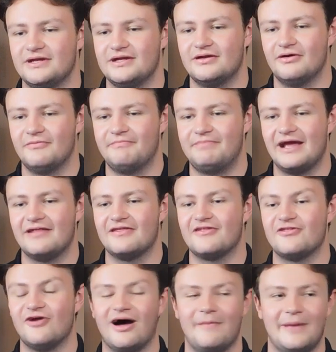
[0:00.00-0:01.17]
you know, basses
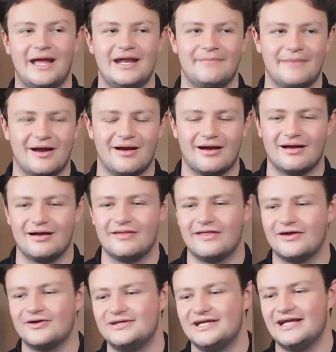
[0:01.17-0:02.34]
not made in America that
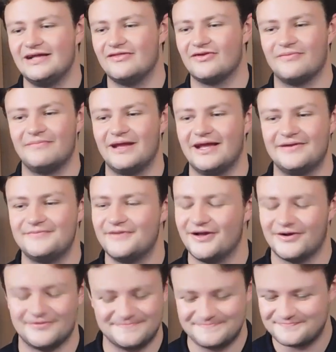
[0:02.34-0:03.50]
are Deans,
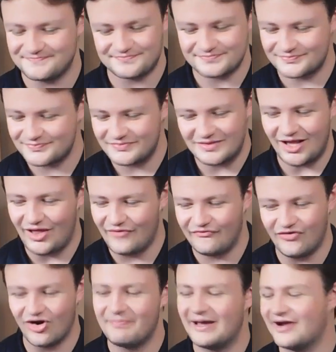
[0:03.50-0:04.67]
they're
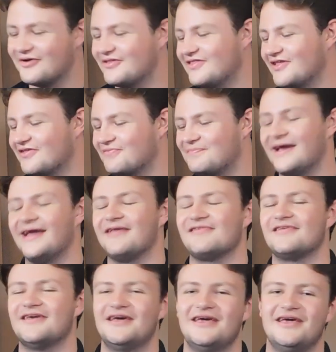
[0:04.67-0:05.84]
far better than this bass.
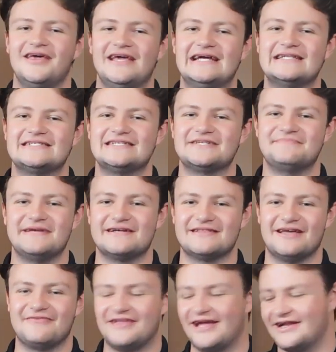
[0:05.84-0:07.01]
It's just being
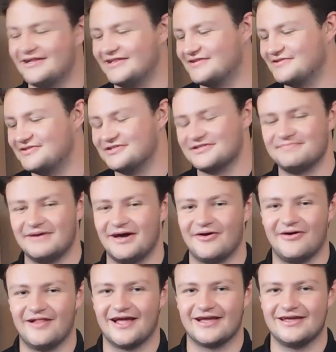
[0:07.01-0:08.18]
left-handed. This is just about
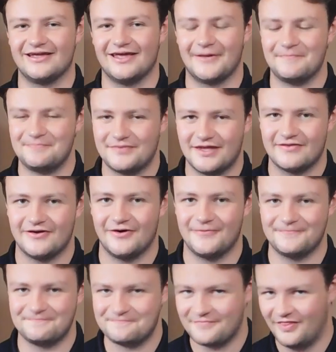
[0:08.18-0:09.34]
all I could get. So,
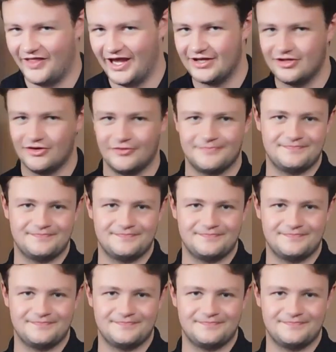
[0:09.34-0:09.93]
thank you,